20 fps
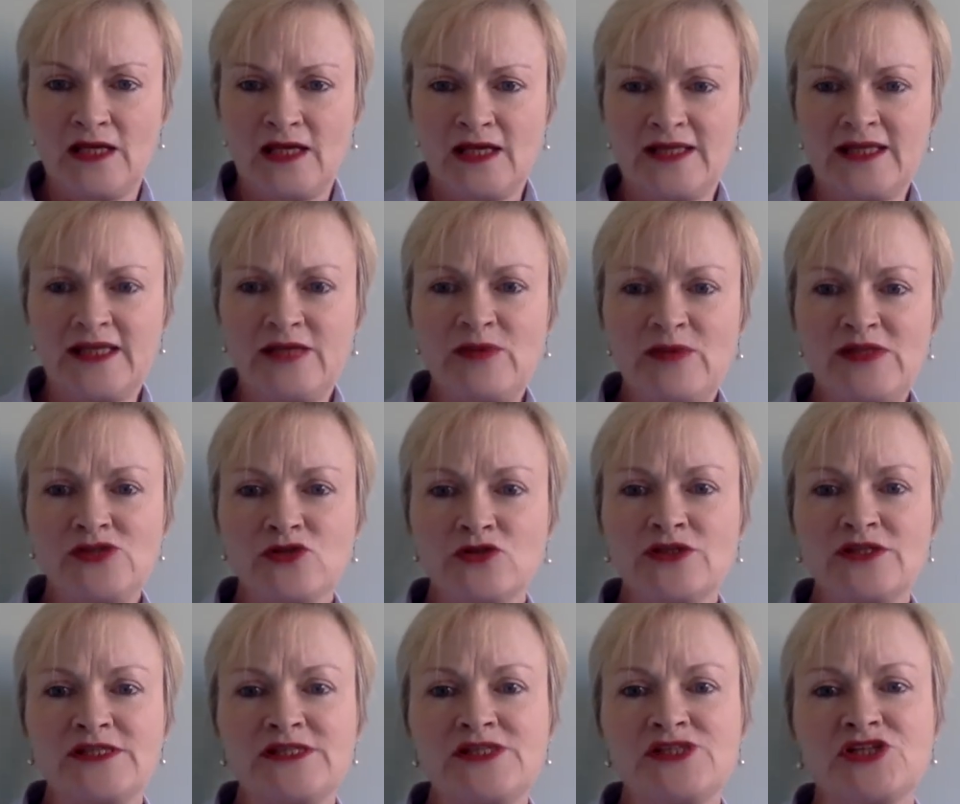And he went on
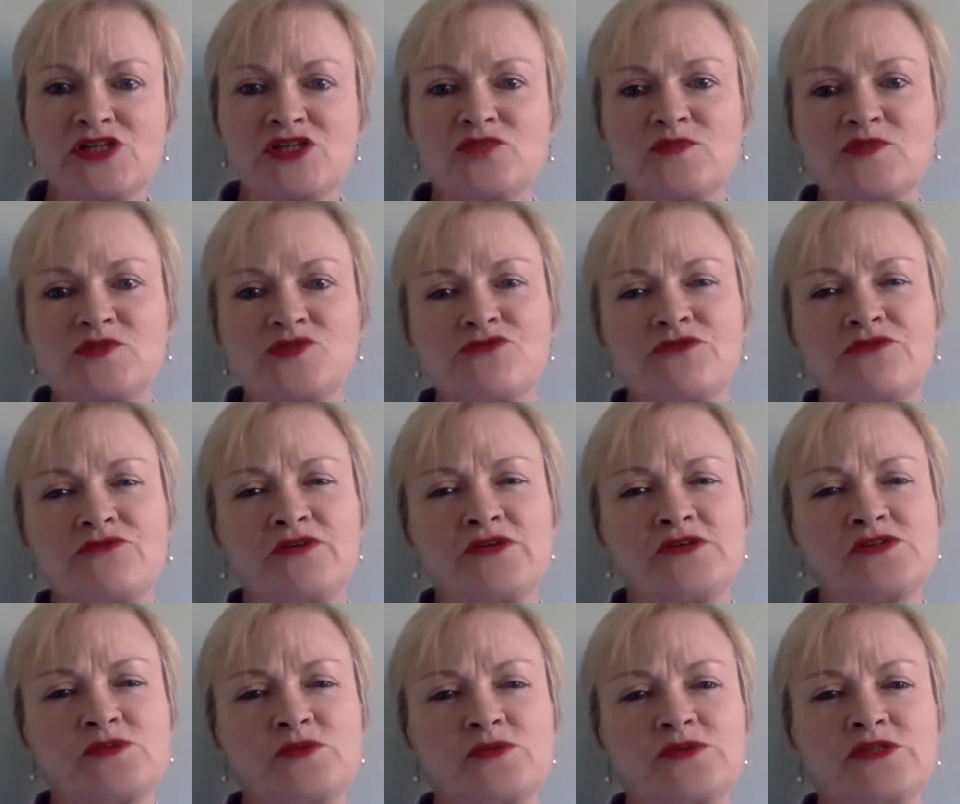in his judgment to refer
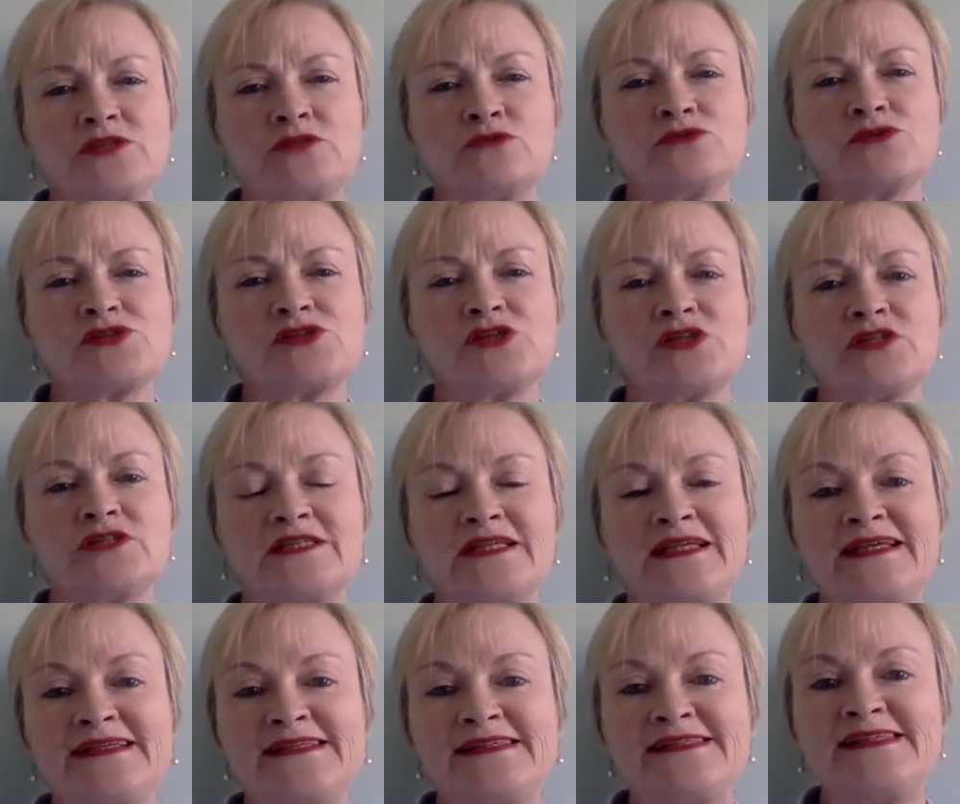to what he called certain
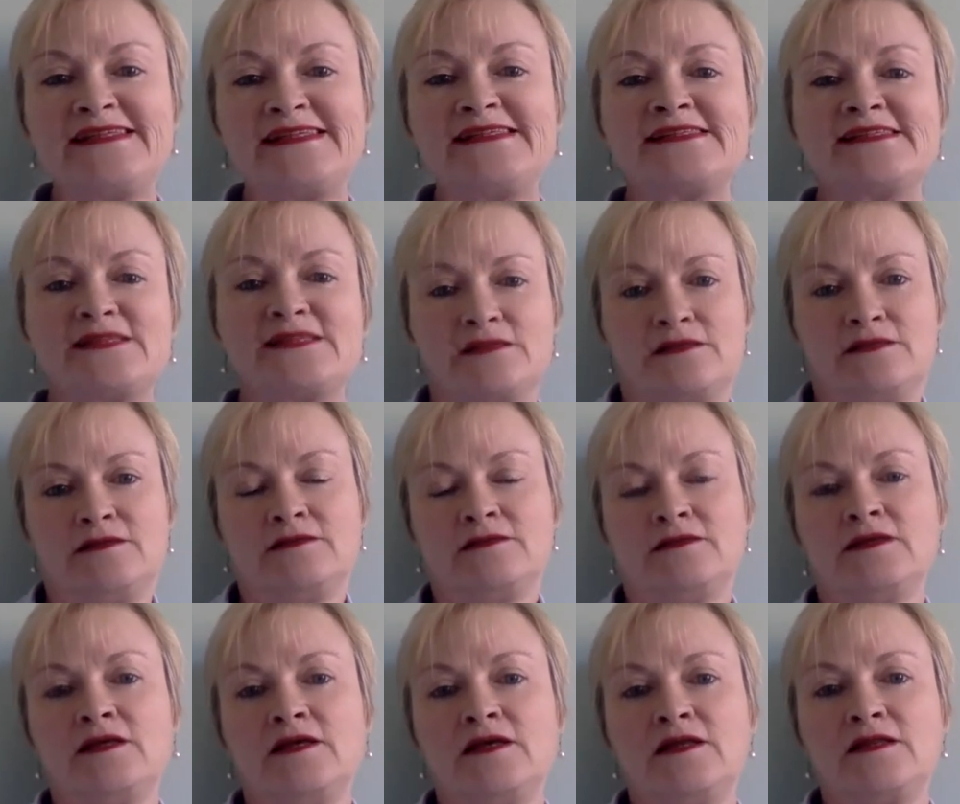indicia
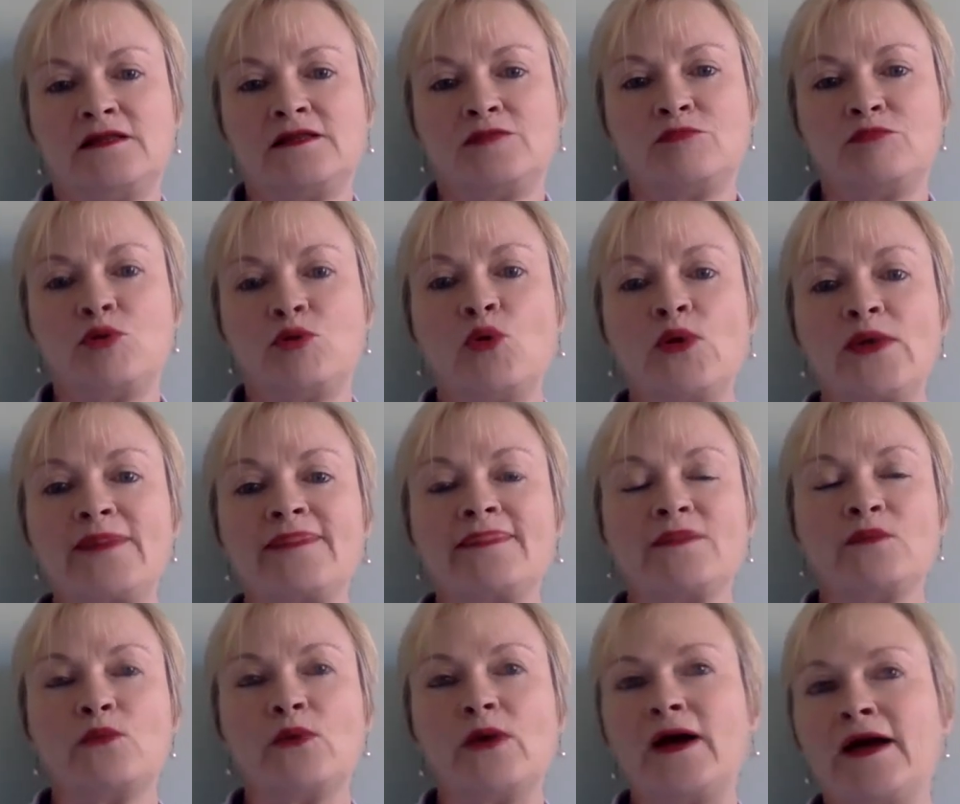that point
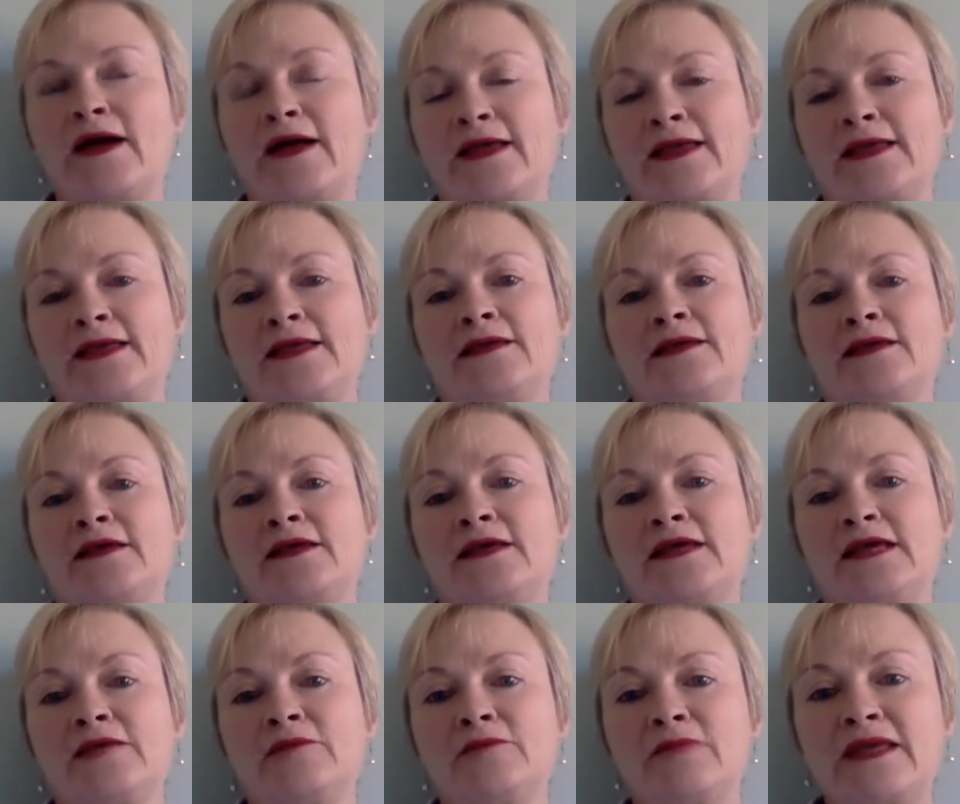the way
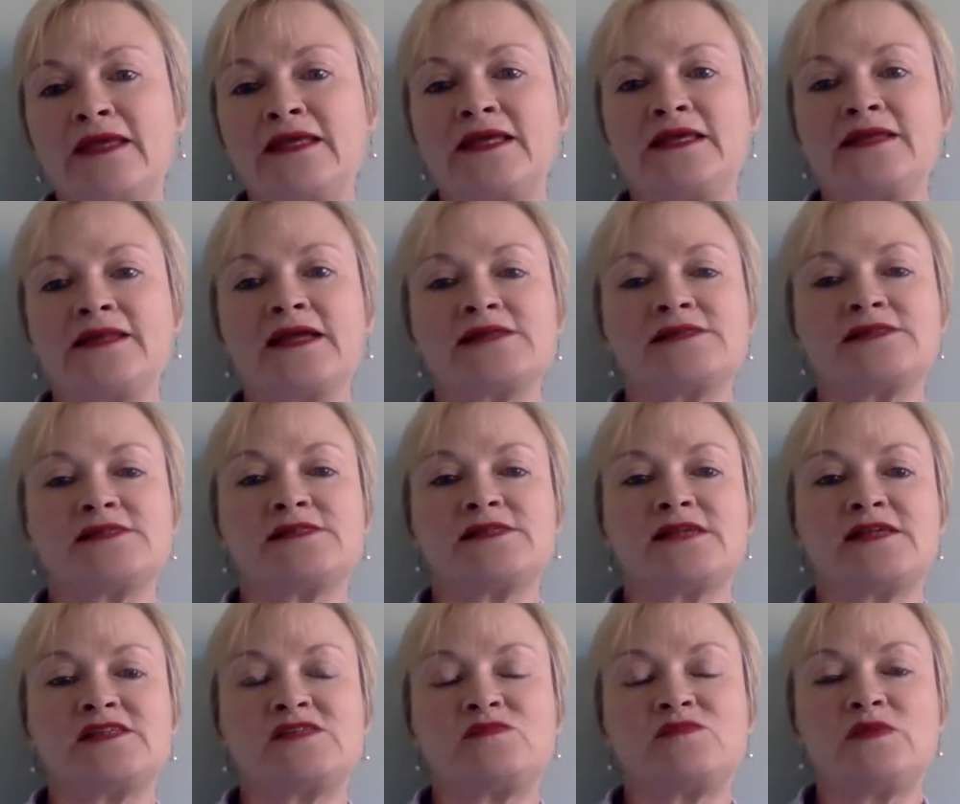in making that
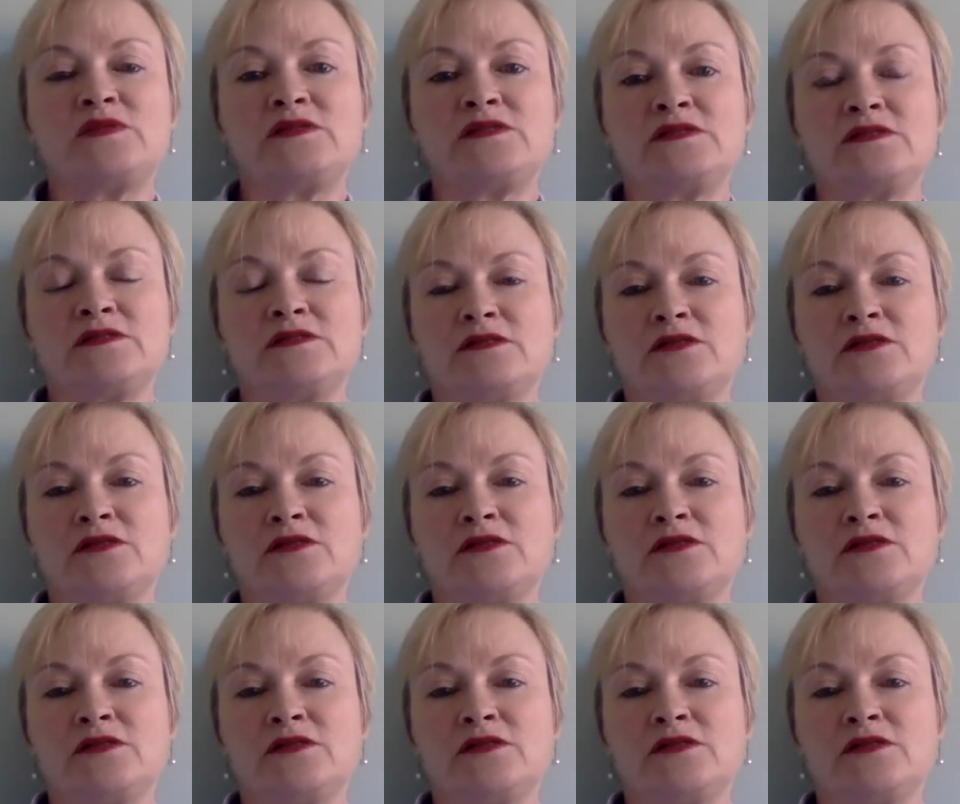assessment,